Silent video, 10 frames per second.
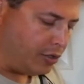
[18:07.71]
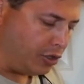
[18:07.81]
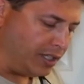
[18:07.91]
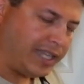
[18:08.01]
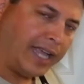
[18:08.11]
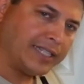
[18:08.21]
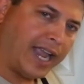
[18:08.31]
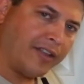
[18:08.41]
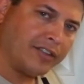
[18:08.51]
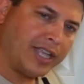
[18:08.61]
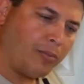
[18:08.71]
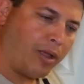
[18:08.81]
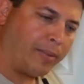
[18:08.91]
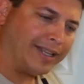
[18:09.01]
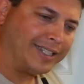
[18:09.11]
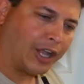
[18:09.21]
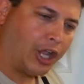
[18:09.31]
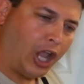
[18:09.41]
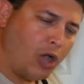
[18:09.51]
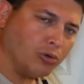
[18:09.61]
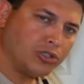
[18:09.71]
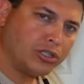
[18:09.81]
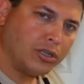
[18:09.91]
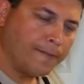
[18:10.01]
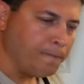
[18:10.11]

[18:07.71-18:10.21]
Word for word: So this guy's kind of the same way, but it's a ghost.